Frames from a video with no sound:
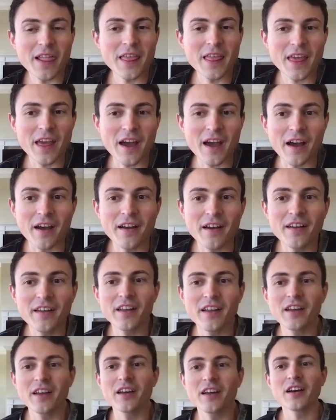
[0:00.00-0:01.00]
yeah.
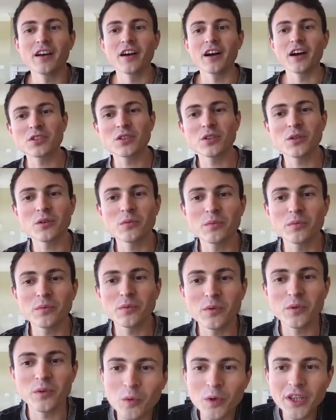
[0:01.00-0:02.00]
So
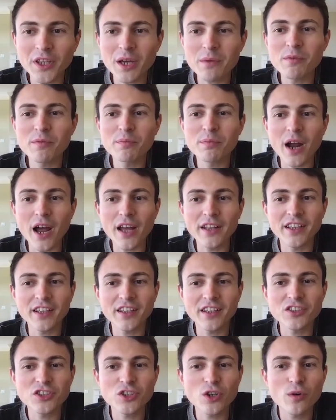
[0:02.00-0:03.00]
what type of product
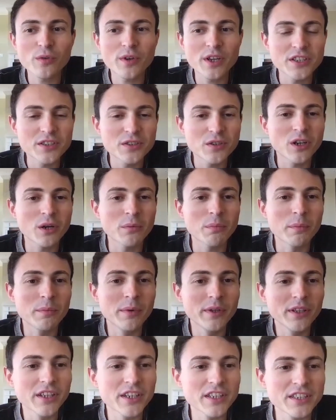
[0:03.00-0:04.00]
can showcase your
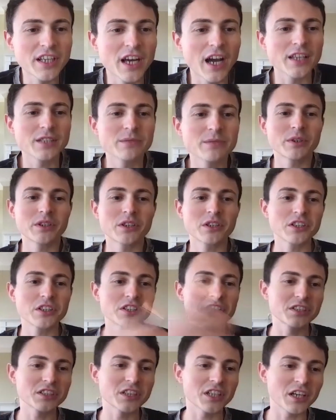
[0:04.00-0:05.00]
capabilities, guys?
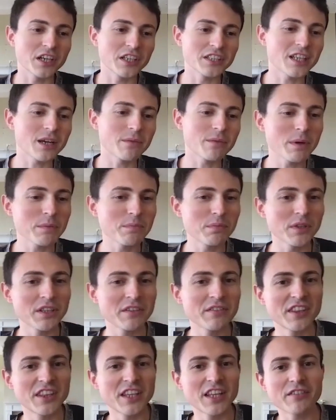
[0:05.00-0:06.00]
Because some people
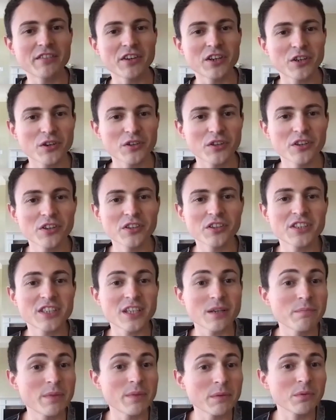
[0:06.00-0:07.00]
even never heard it.
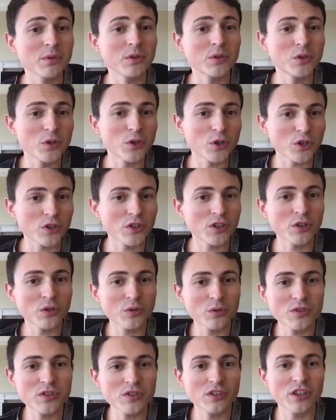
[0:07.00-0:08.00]
Some people do heard it
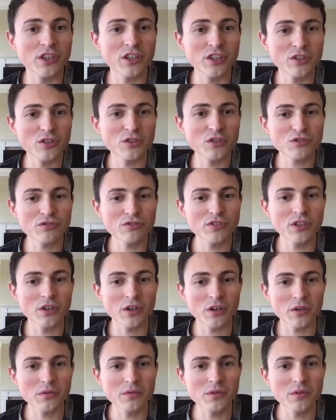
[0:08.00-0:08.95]
who's in the industry,